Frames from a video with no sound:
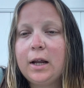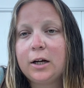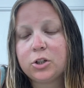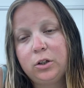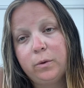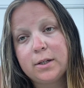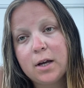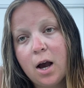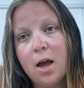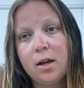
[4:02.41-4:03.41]
actually do a
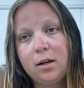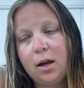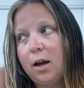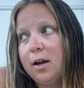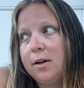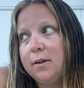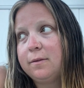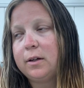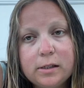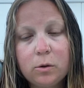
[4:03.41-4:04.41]
ton of
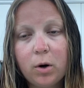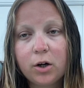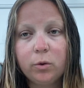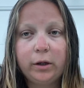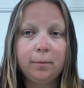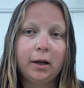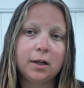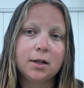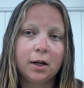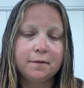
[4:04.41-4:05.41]
seawater. We didn't make a
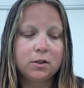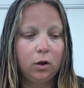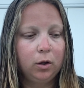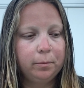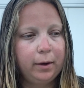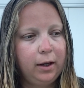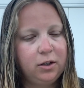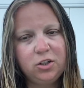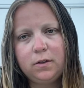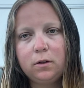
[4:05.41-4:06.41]
ton of salt, but
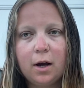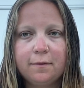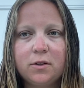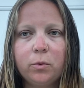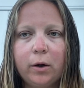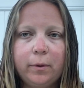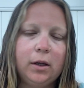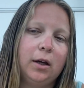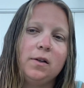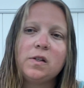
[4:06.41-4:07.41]
just enough to where we
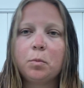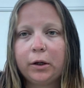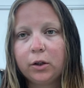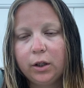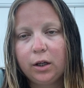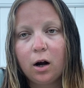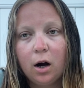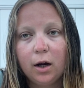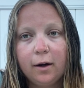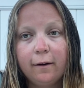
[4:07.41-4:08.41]
can sprinkle it
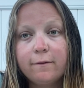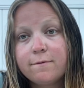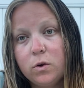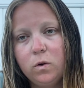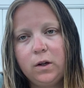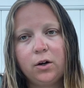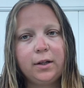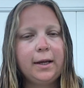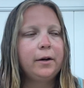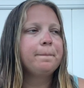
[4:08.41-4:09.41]
on food here and there.